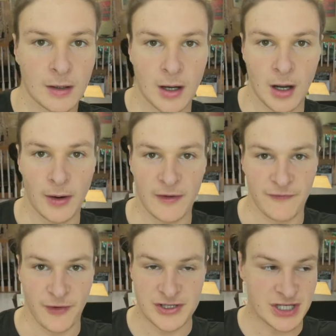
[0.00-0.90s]
Alright,
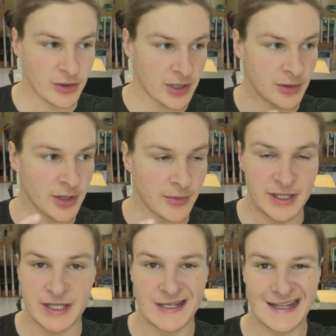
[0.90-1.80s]
first ingredient that we
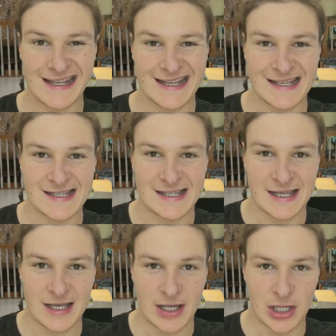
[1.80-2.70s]
need is
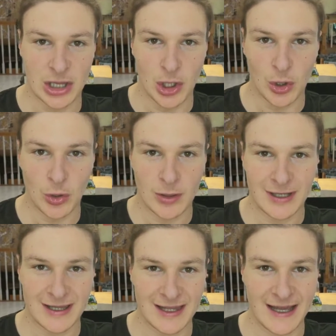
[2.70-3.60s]

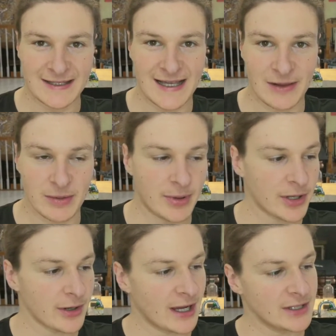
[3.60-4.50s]
light calorie
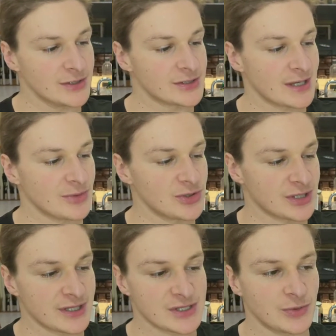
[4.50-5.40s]
butter. I'm
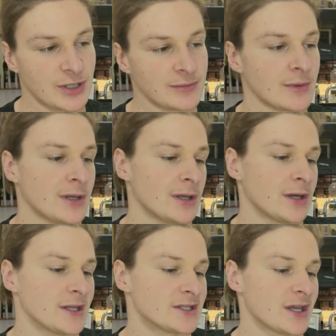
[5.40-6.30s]
using this one.
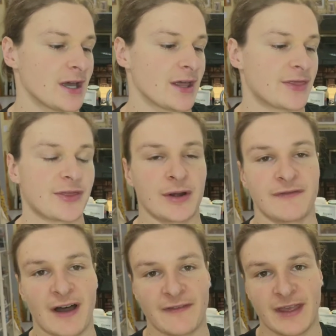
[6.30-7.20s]
It's
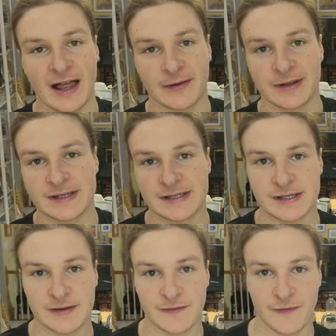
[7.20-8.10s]
35 calories
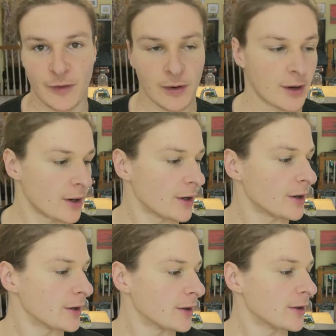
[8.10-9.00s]
for
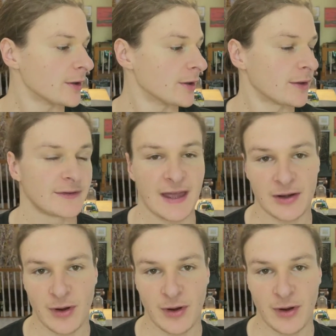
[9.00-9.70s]
10